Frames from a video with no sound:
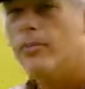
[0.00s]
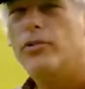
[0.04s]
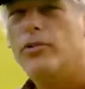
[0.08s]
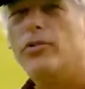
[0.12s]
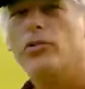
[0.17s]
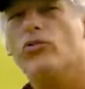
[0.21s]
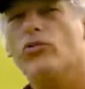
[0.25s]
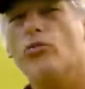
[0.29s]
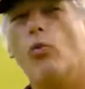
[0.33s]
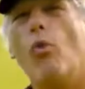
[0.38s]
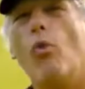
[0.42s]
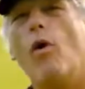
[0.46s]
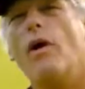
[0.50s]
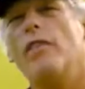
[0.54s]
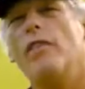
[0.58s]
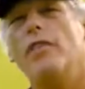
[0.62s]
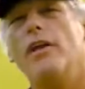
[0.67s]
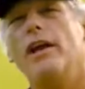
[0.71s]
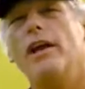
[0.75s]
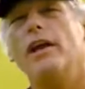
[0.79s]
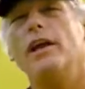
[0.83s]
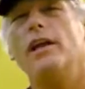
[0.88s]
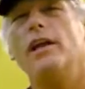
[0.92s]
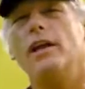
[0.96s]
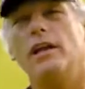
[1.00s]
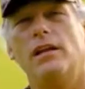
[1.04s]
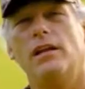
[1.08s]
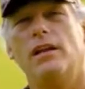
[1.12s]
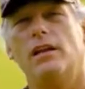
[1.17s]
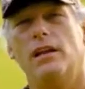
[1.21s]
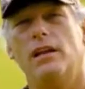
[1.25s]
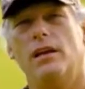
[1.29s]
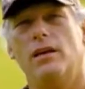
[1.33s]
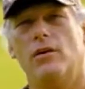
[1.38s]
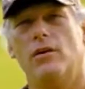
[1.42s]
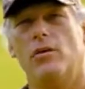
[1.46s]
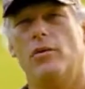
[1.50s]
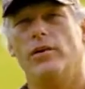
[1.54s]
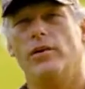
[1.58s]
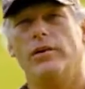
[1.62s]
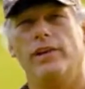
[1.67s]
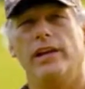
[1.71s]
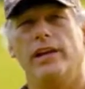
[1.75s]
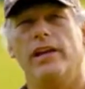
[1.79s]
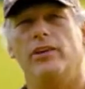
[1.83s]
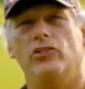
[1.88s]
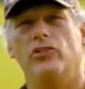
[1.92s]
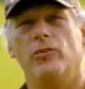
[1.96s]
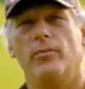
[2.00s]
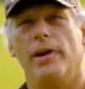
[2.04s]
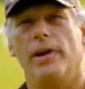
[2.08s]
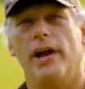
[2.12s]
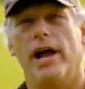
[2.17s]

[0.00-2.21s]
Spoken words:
But there's one thing you need to do when you get your